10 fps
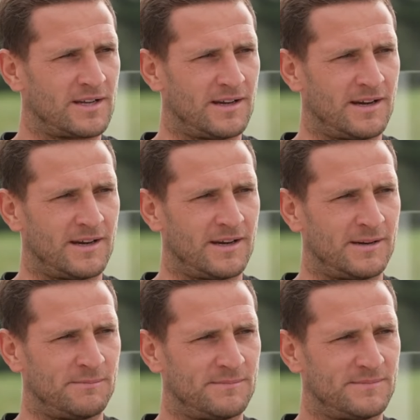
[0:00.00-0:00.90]

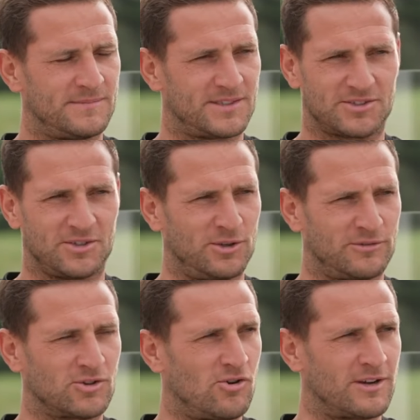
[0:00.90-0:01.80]
Um, I still love
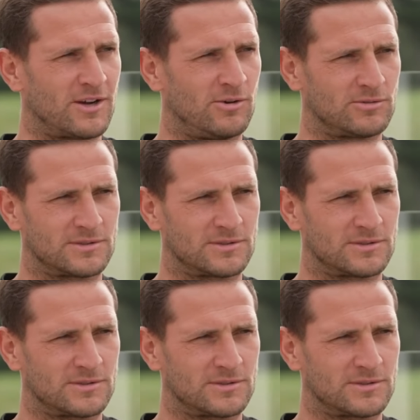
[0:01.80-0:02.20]
scoring goals.